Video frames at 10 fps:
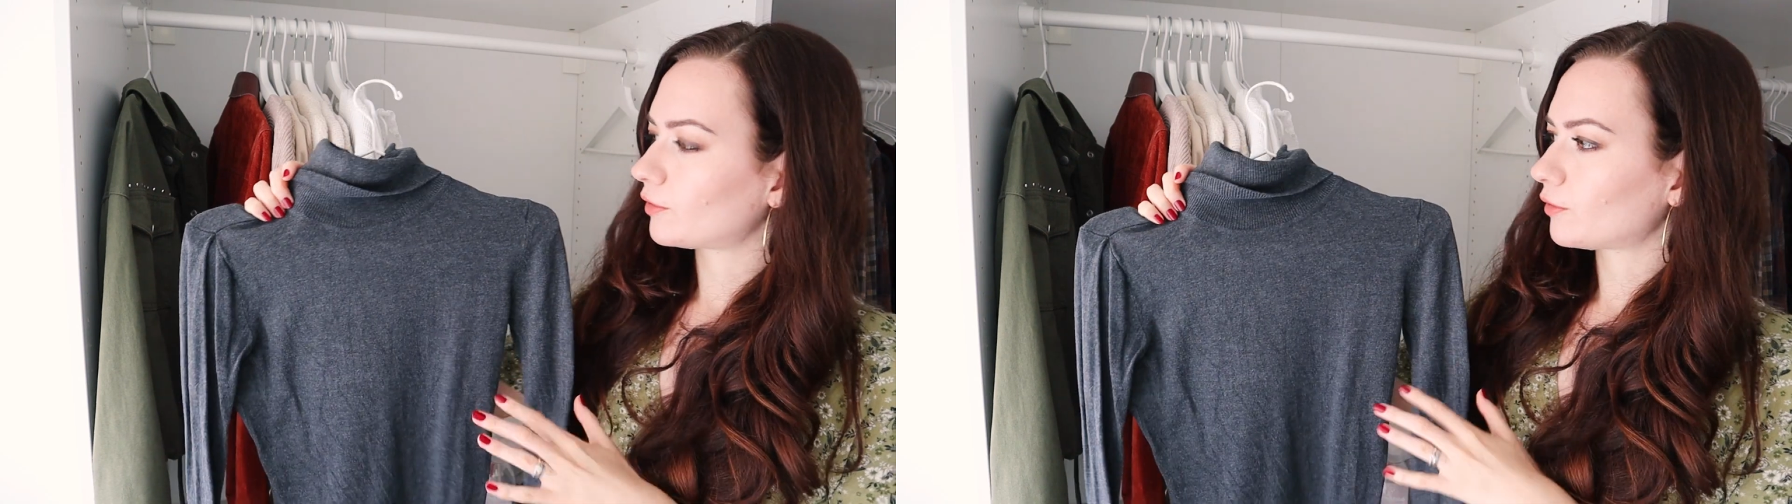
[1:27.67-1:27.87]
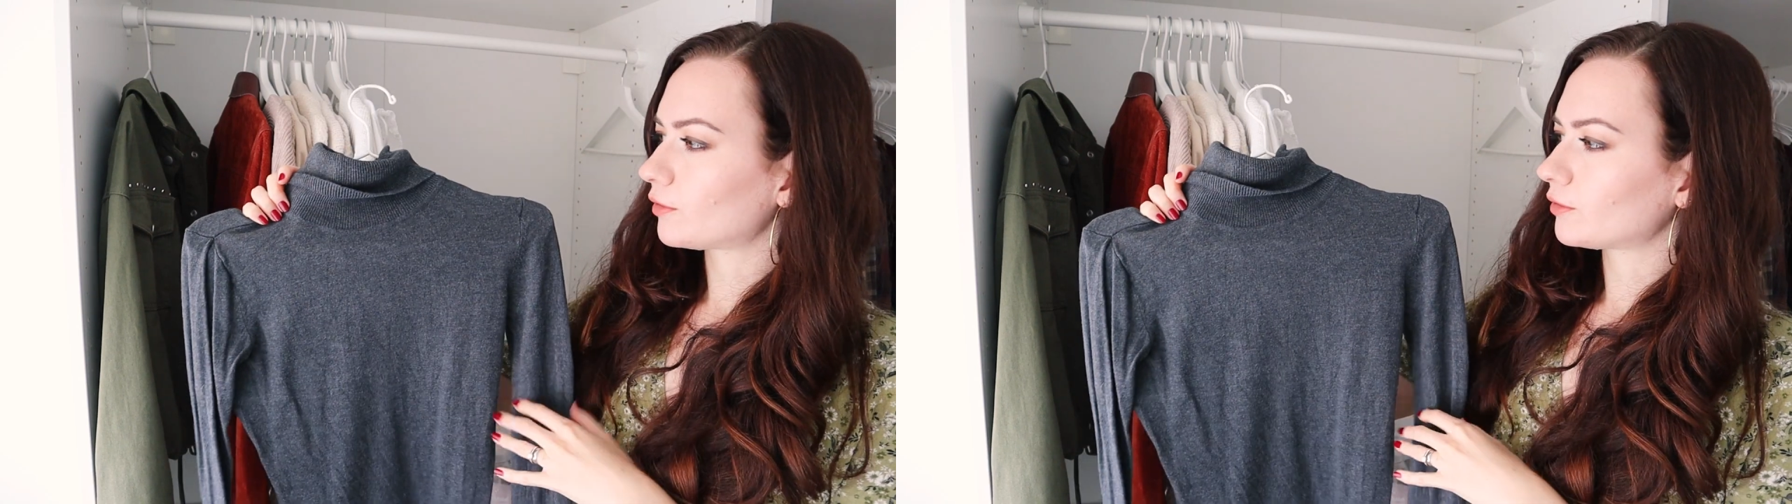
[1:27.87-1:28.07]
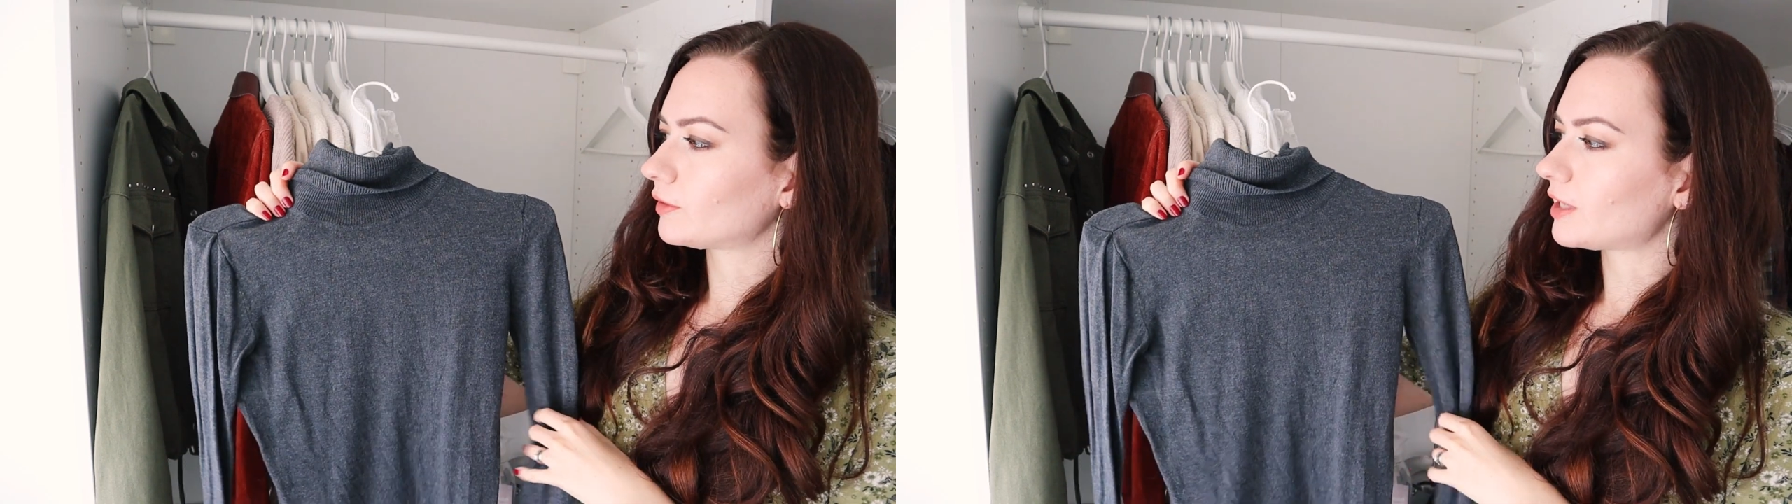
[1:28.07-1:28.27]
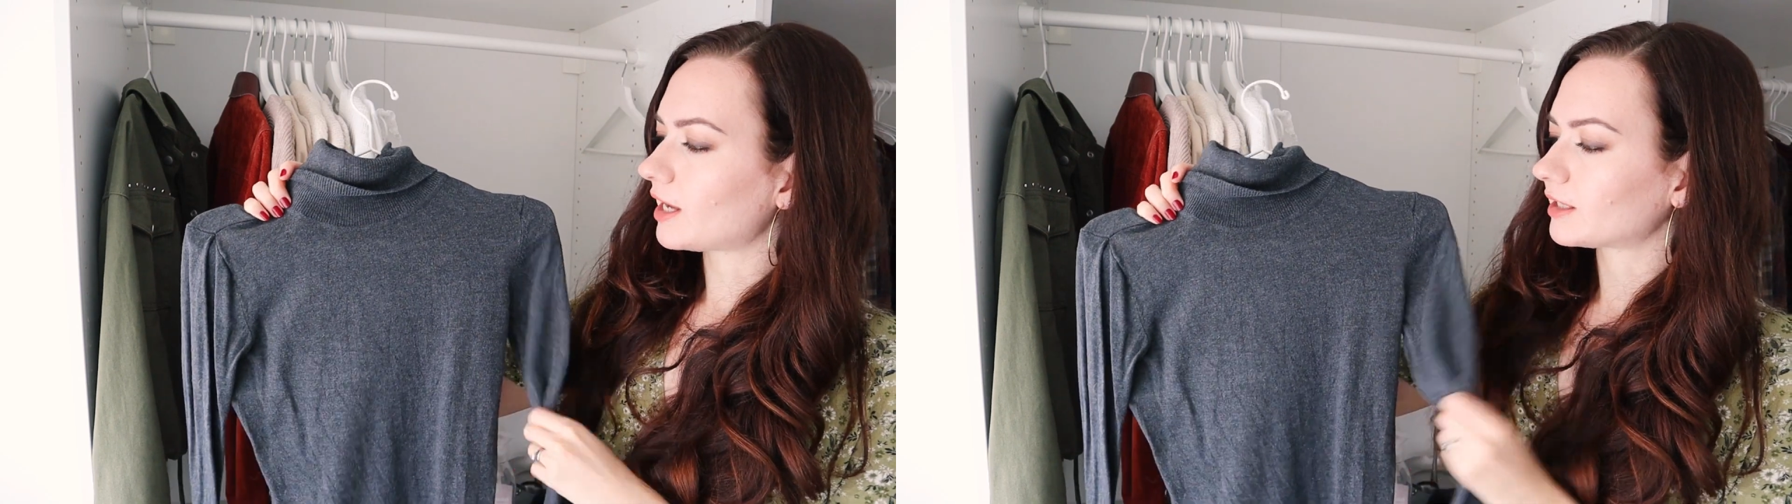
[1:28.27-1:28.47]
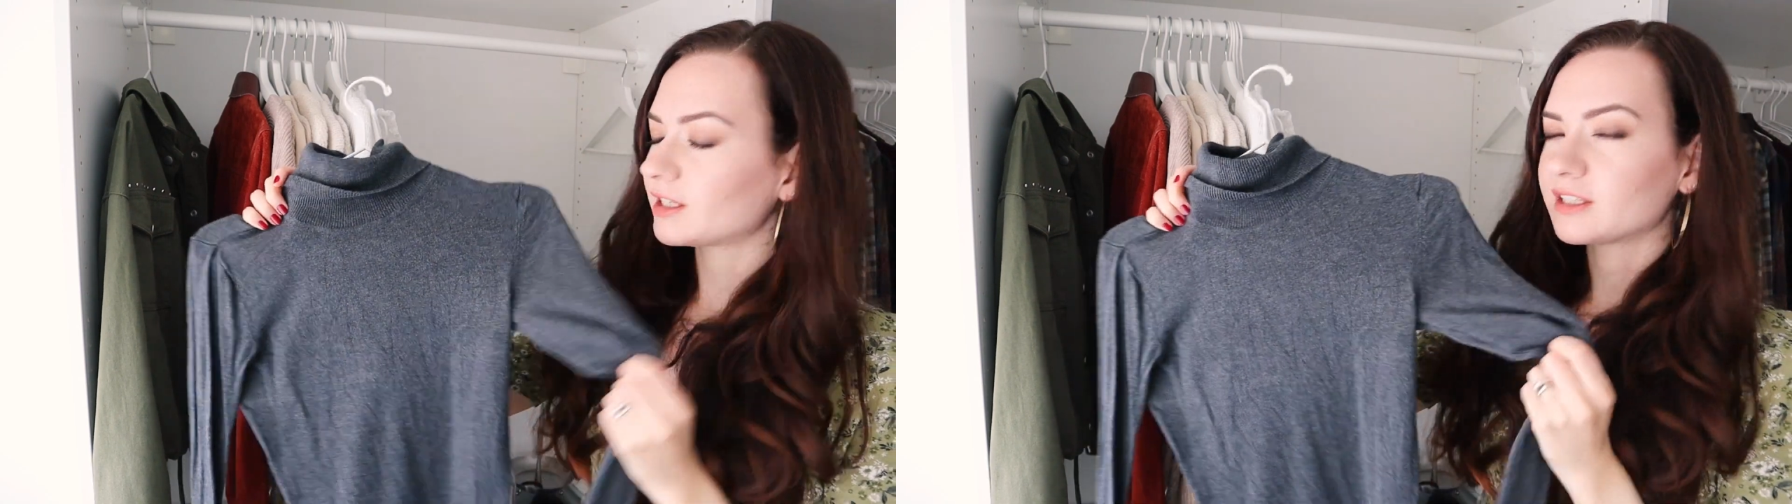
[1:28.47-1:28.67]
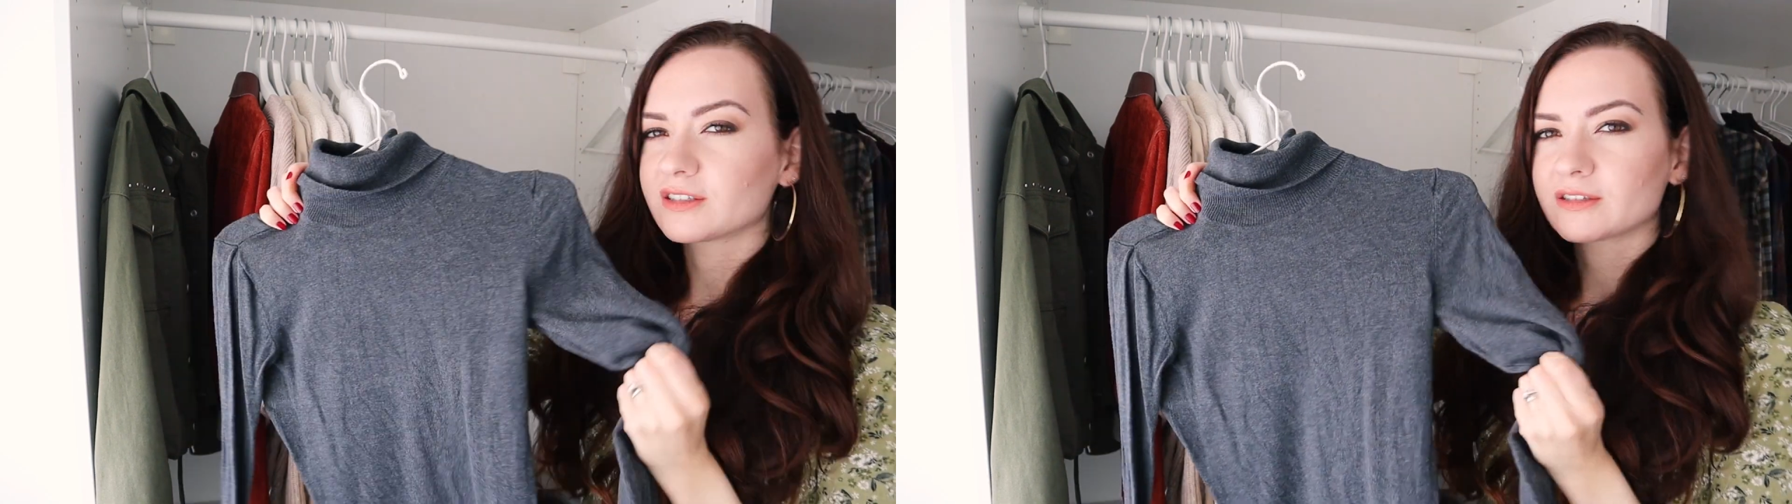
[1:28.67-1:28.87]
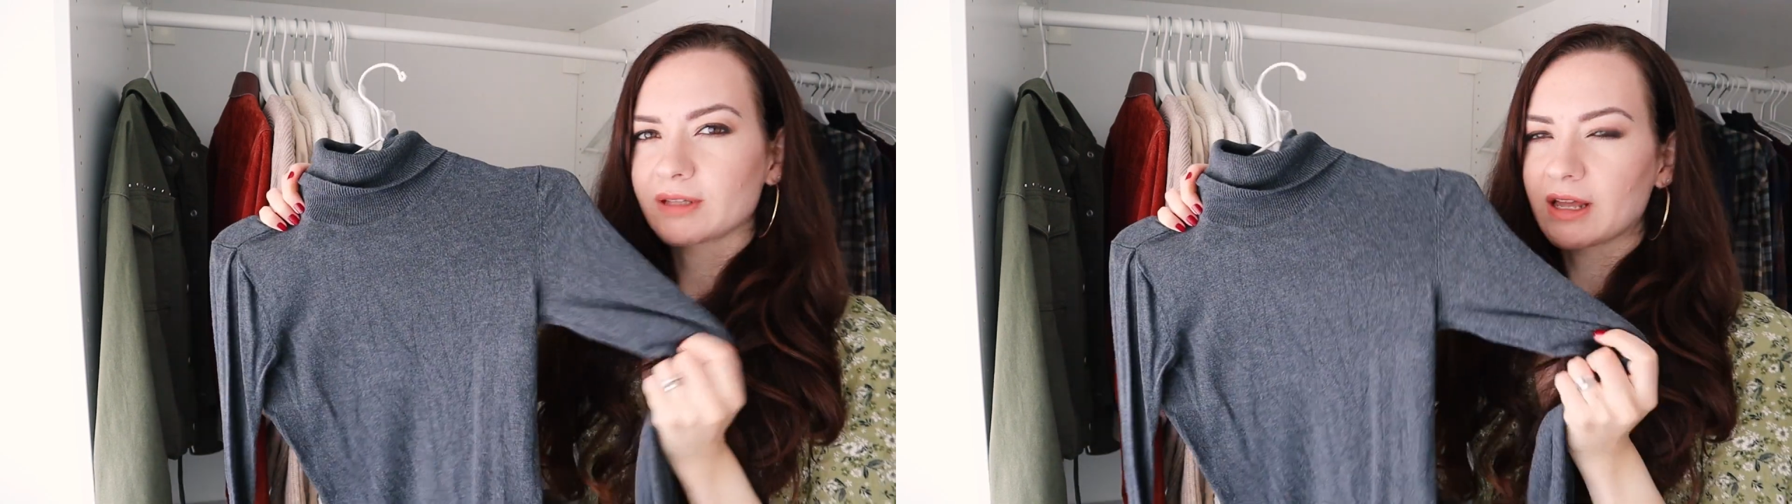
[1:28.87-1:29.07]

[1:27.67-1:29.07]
turtleneck is